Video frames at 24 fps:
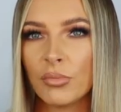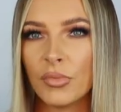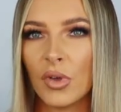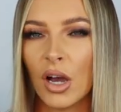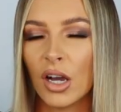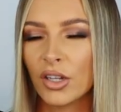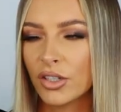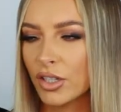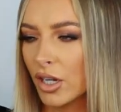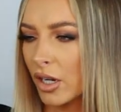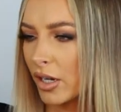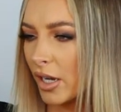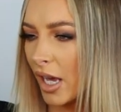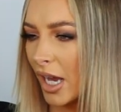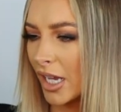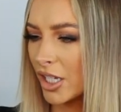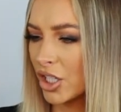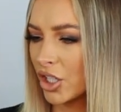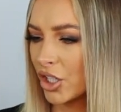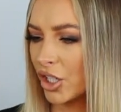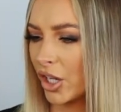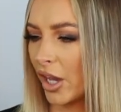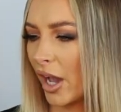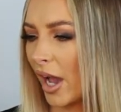
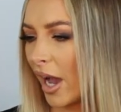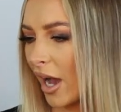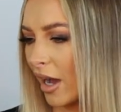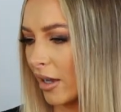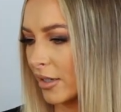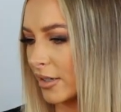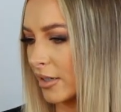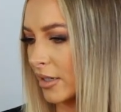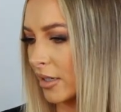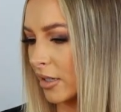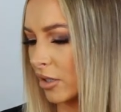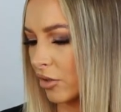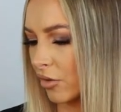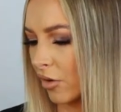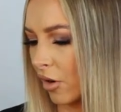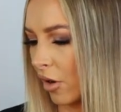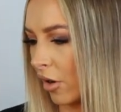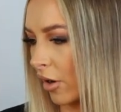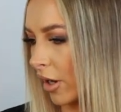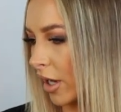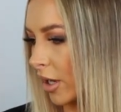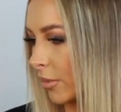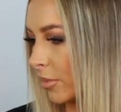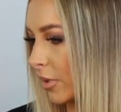actually know how to
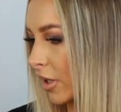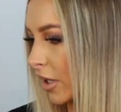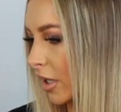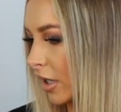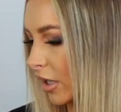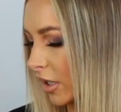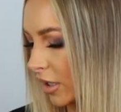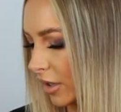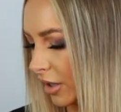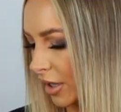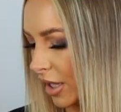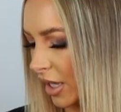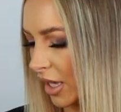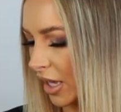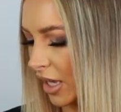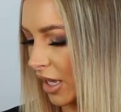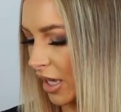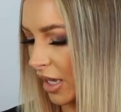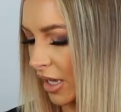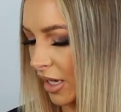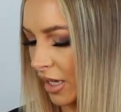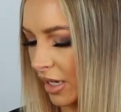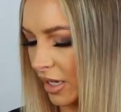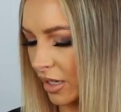describe
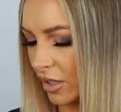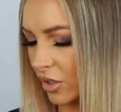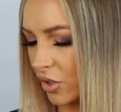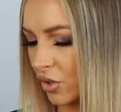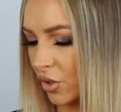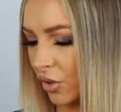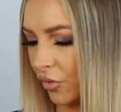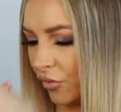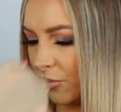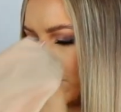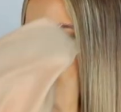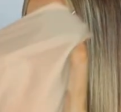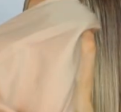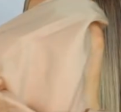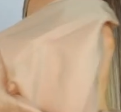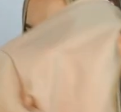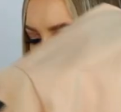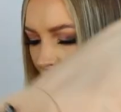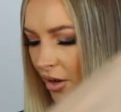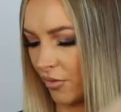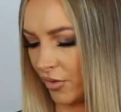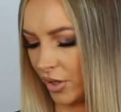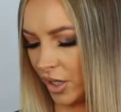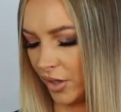the sort of
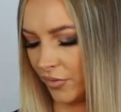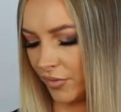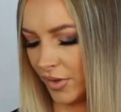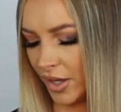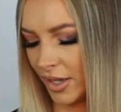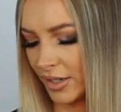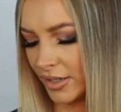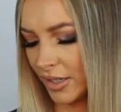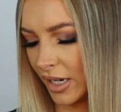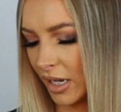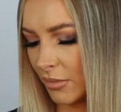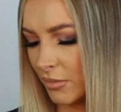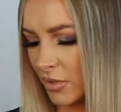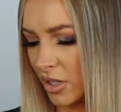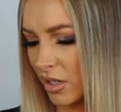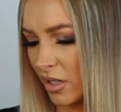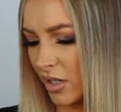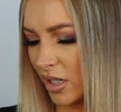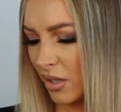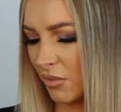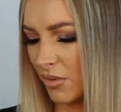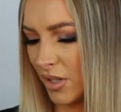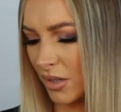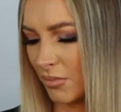material of this. Let me
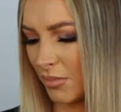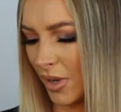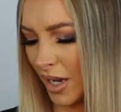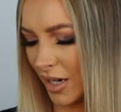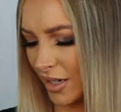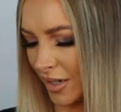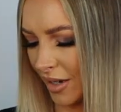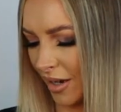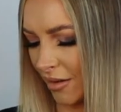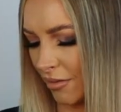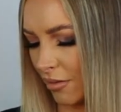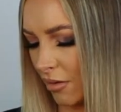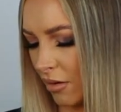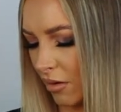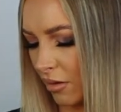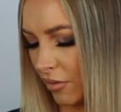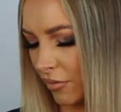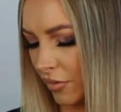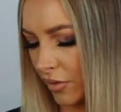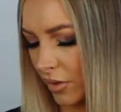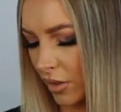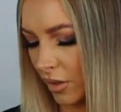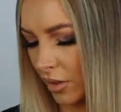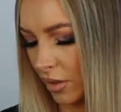just see what it's made out
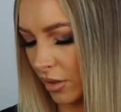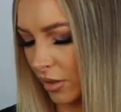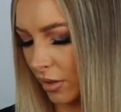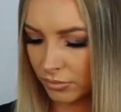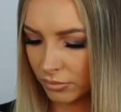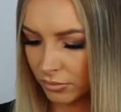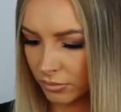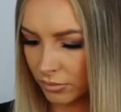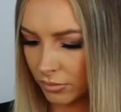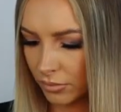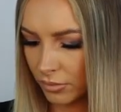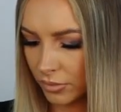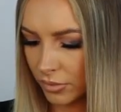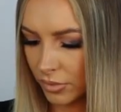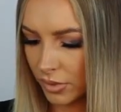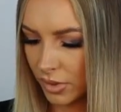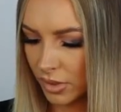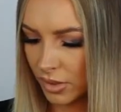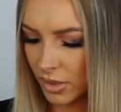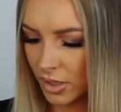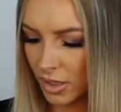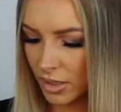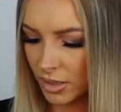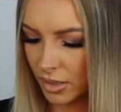of. What
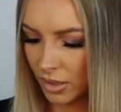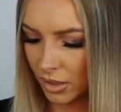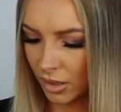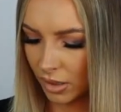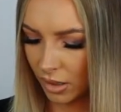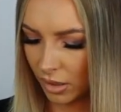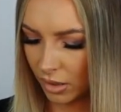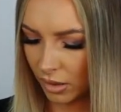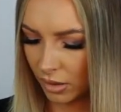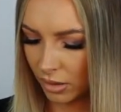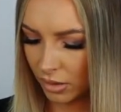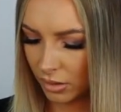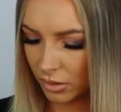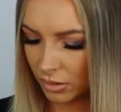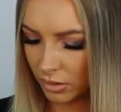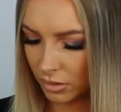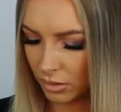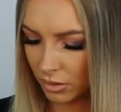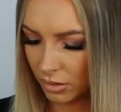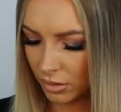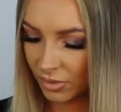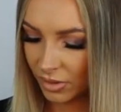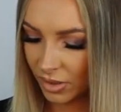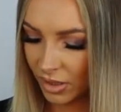does it say?
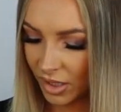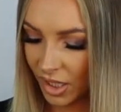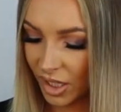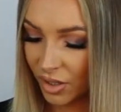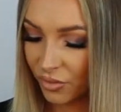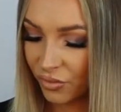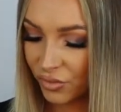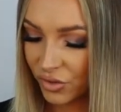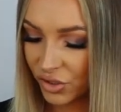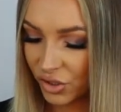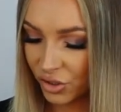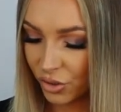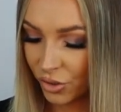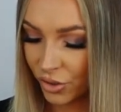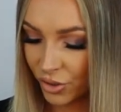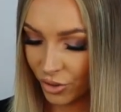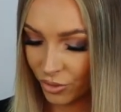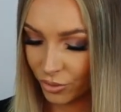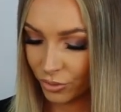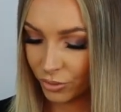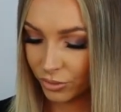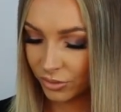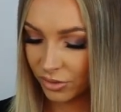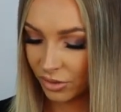If
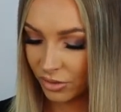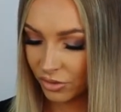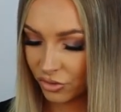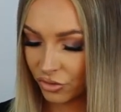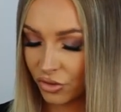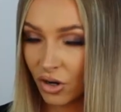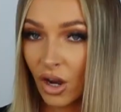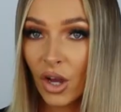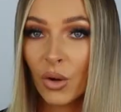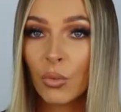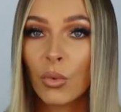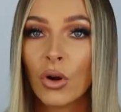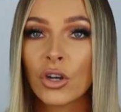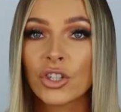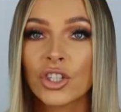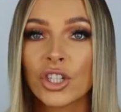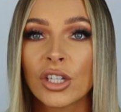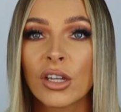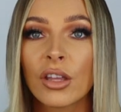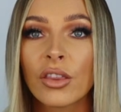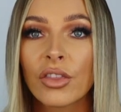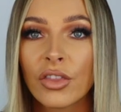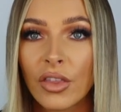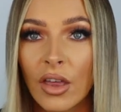soiled, try
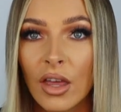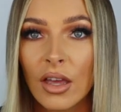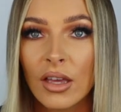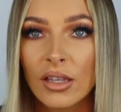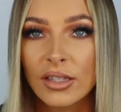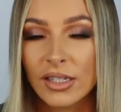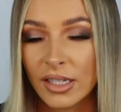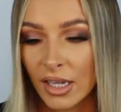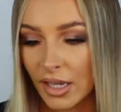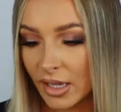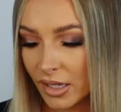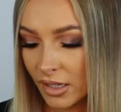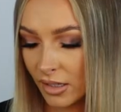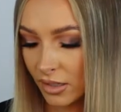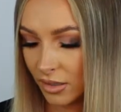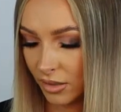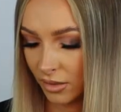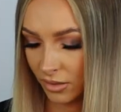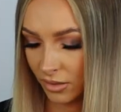washing at 30.